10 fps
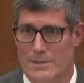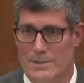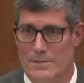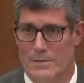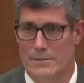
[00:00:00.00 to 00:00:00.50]

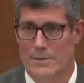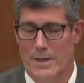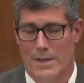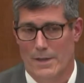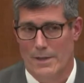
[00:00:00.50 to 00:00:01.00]
So
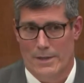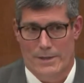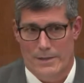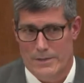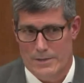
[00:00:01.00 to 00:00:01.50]

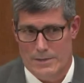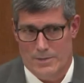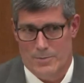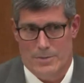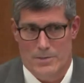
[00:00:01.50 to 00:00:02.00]
it's
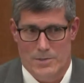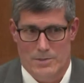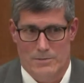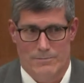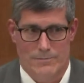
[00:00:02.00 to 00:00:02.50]
really just
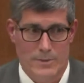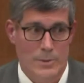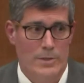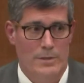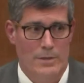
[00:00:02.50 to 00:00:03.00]
a
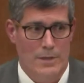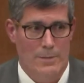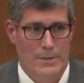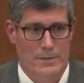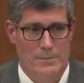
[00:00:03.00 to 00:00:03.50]
fluke that it
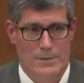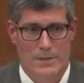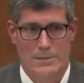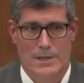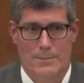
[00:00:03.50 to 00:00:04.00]
got picked up at
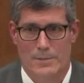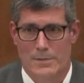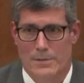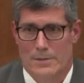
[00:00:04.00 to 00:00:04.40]
autopsy.